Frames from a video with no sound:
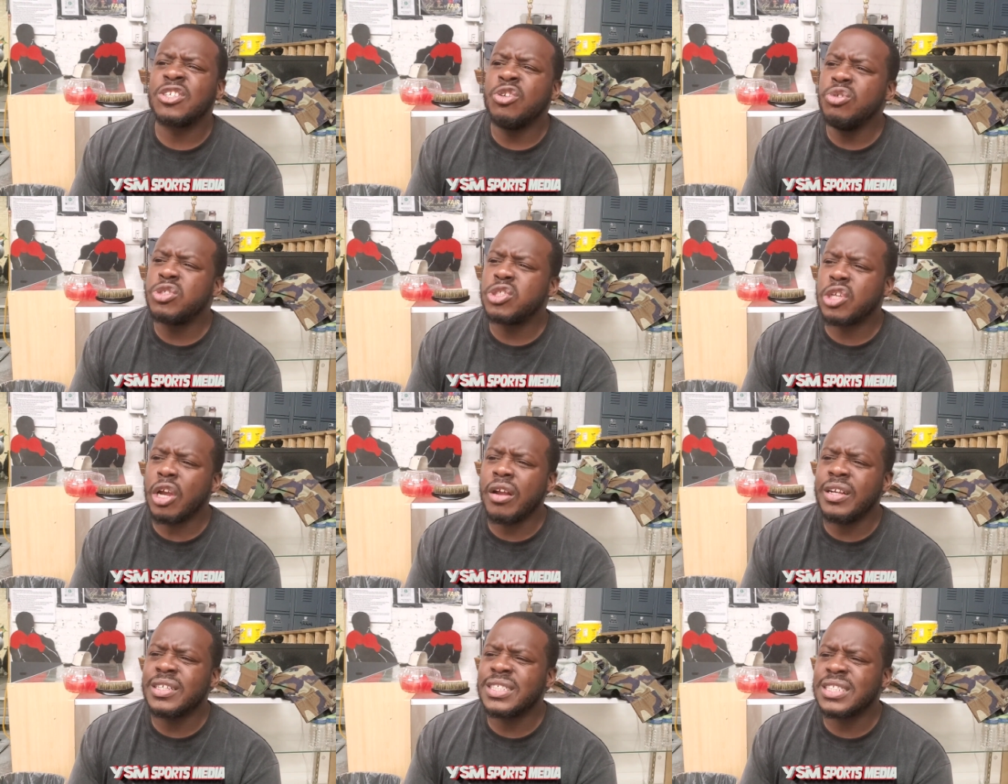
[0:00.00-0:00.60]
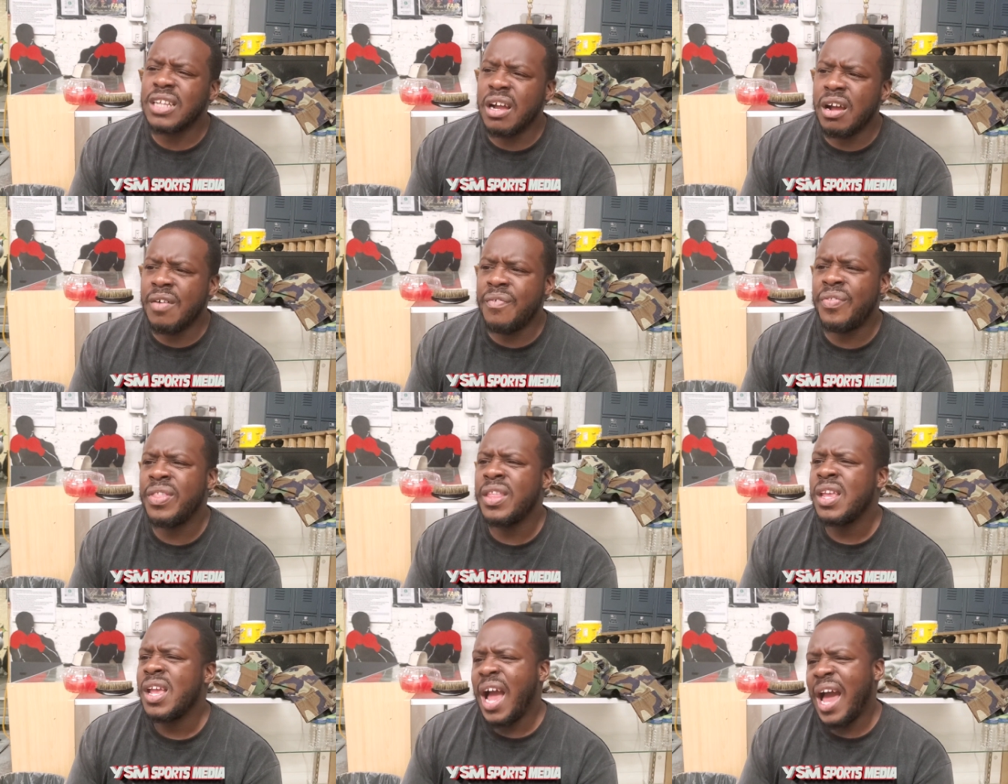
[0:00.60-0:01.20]
do certain
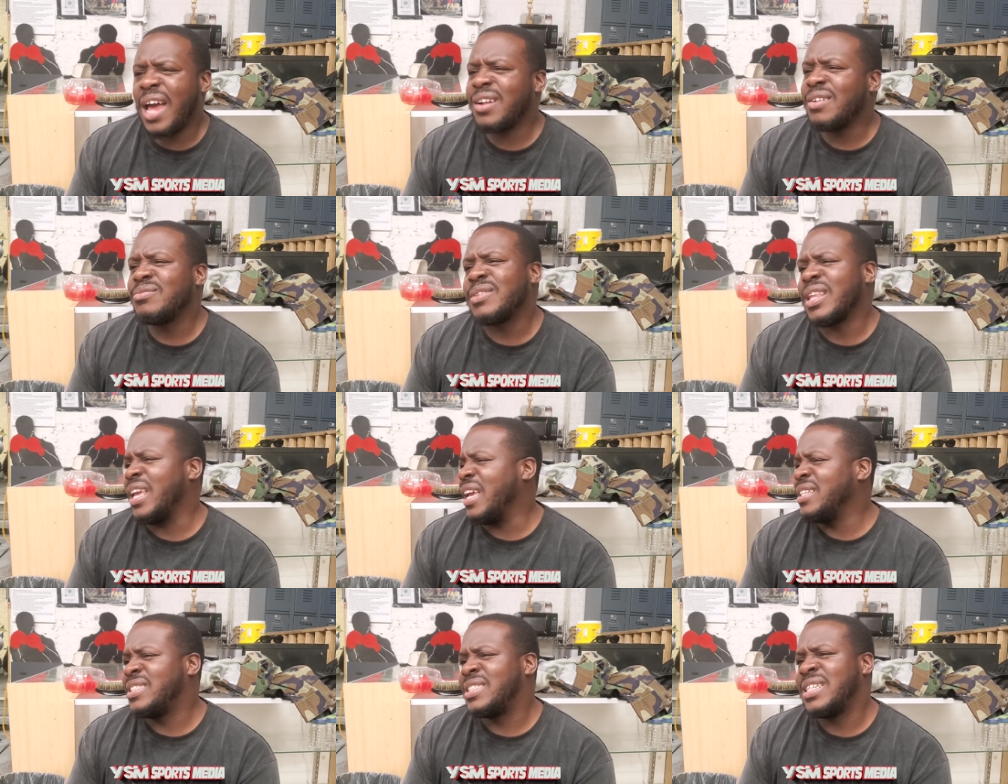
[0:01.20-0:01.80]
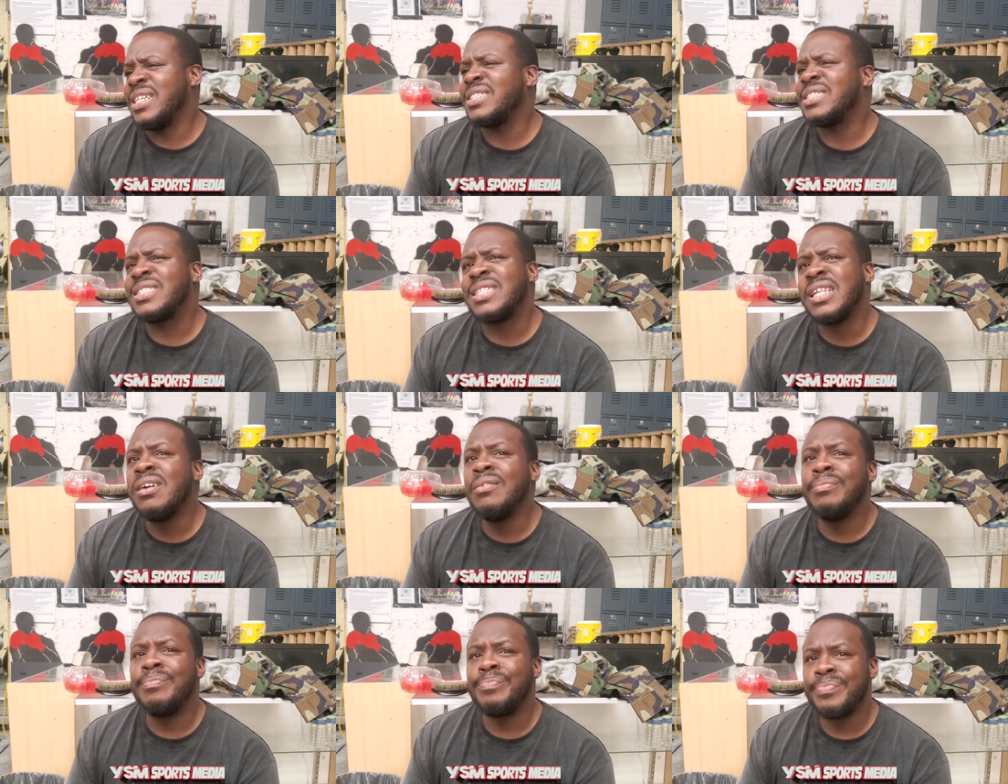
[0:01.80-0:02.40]
stuff, I don't think it's just
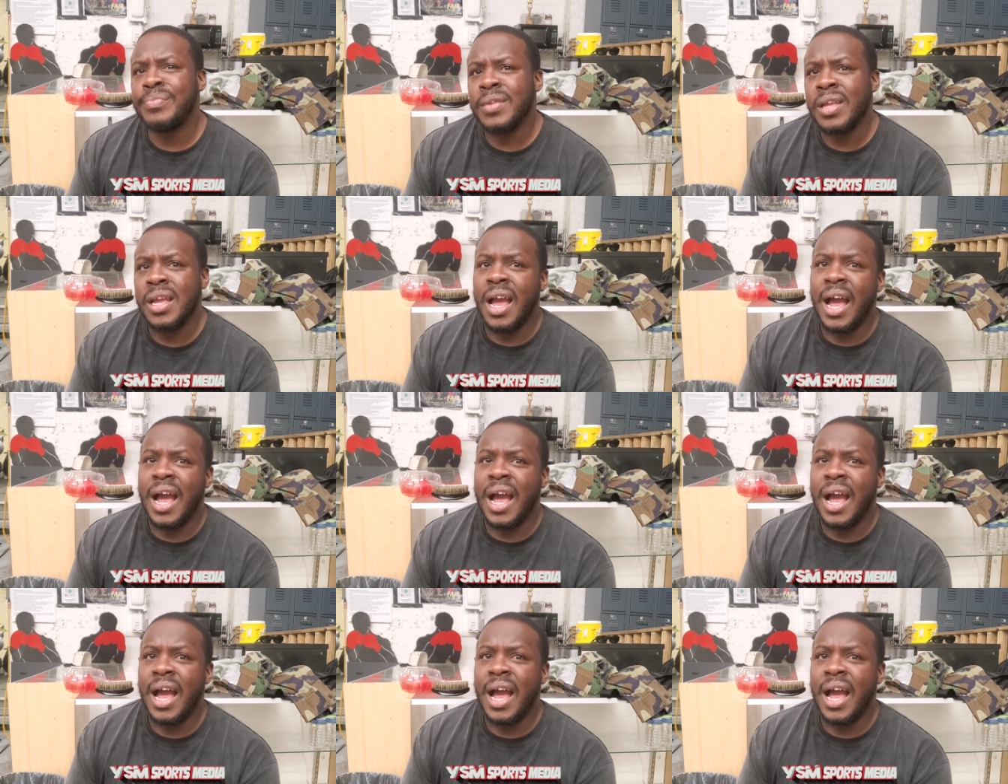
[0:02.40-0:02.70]
them.